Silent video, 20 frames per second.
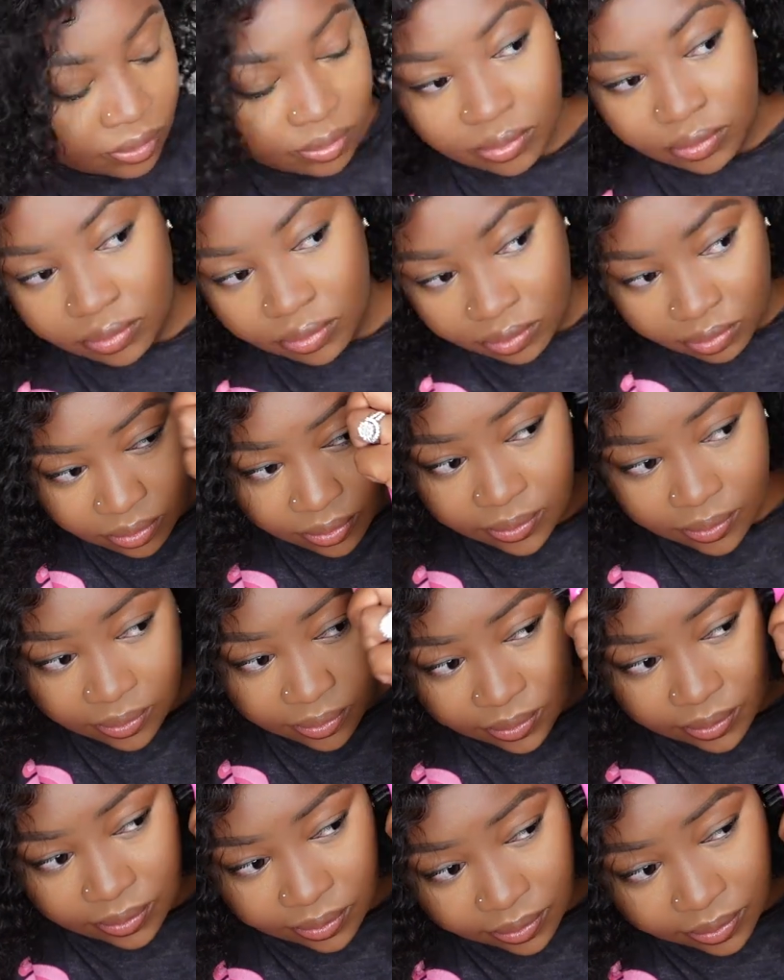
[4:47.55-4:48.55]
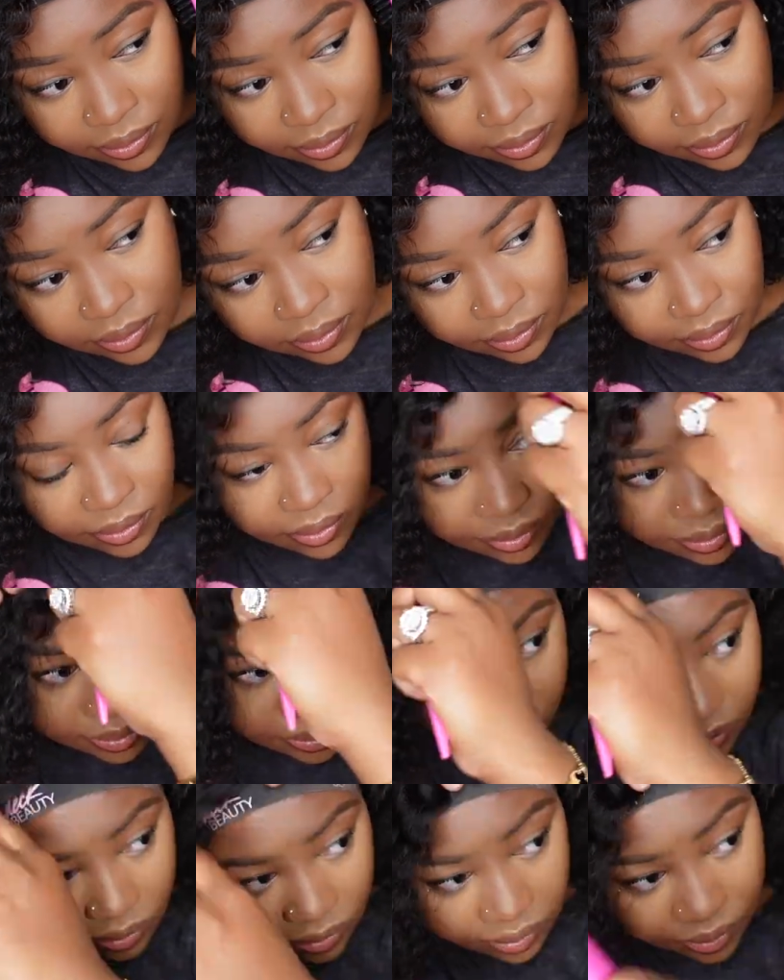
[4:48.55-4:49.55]
Here I went in with a holding
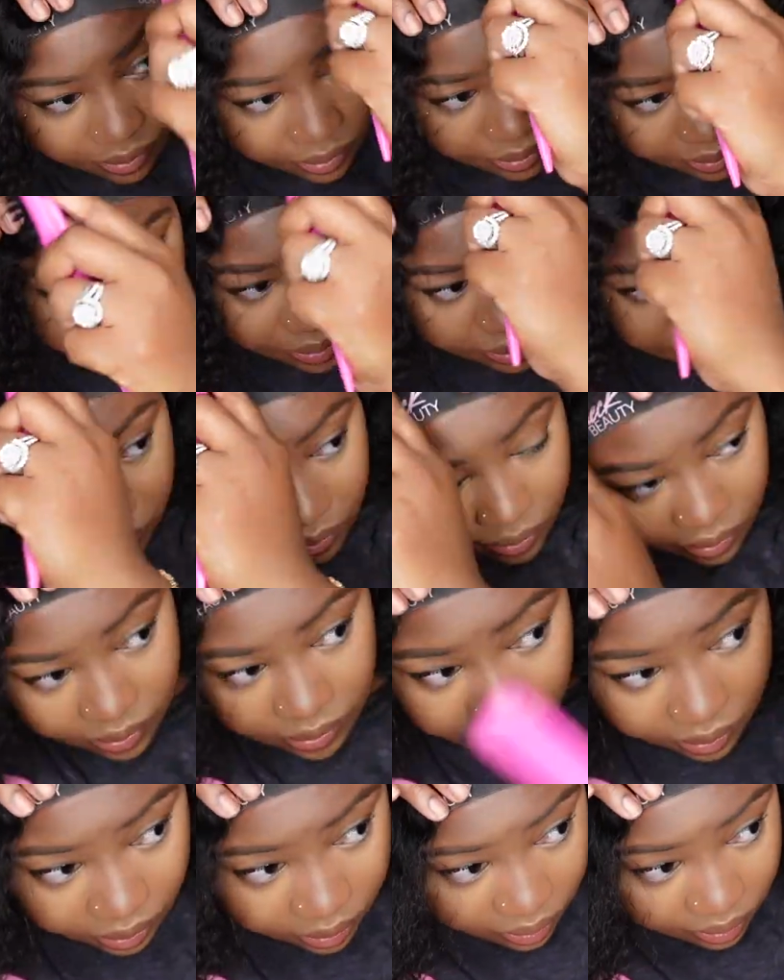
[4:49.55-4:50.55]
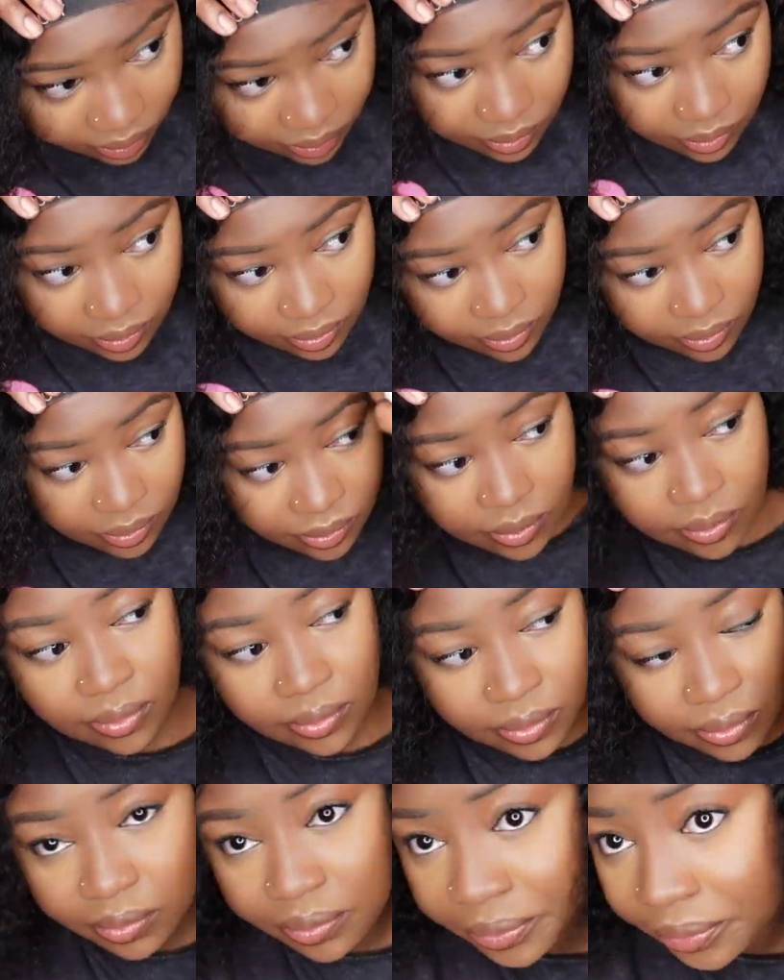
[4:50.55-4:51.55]
spray just for a little bit of a switch up
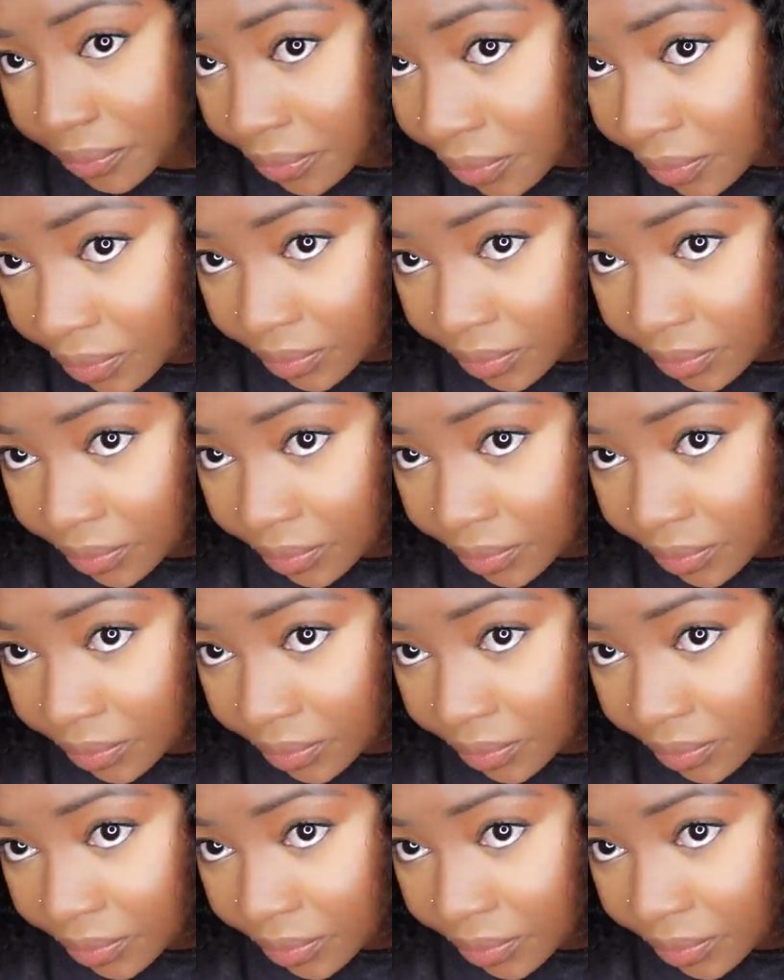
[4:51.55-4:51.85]
but I